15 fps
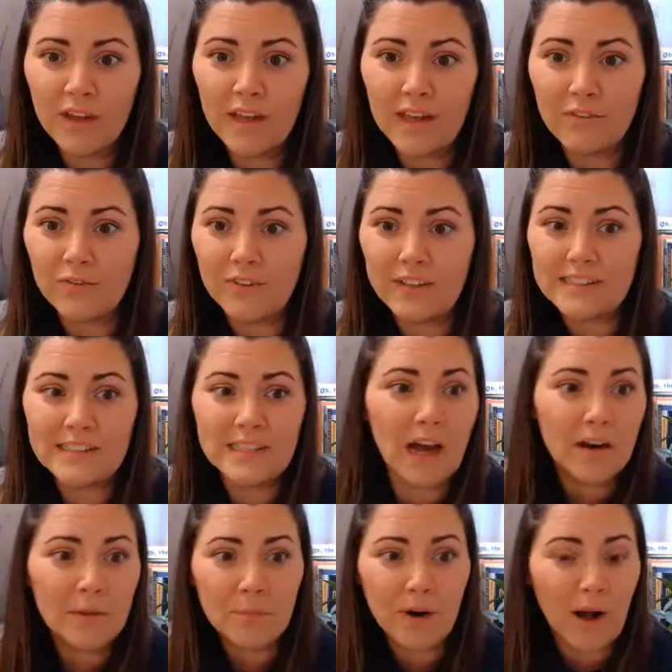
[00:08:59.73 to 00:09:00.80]
If it's
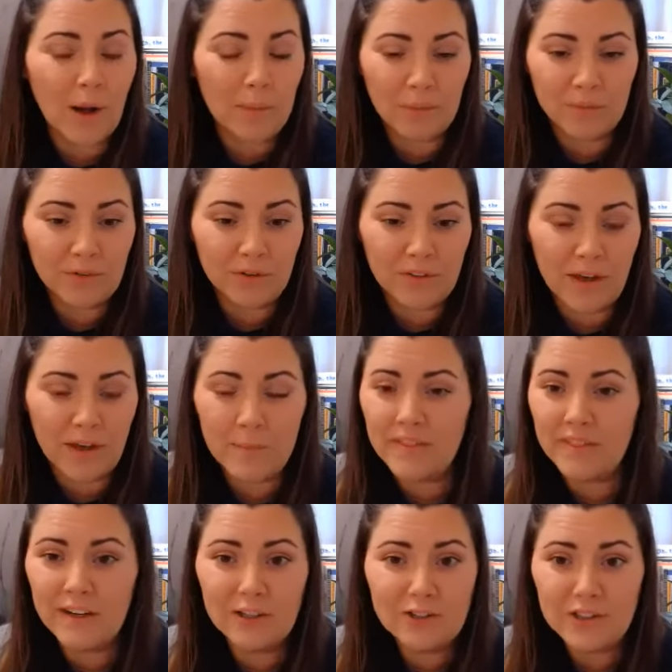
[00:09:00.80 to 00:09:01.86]
not a problem for them and
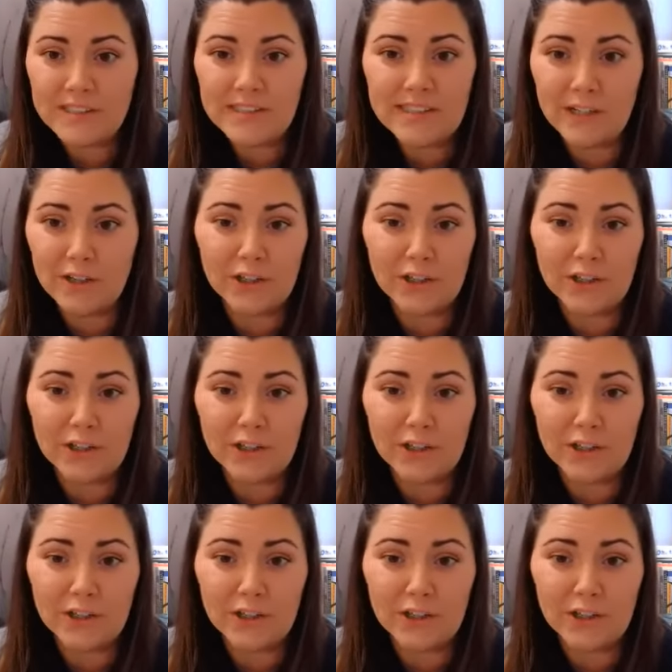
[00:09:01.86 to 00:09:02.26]
they're just here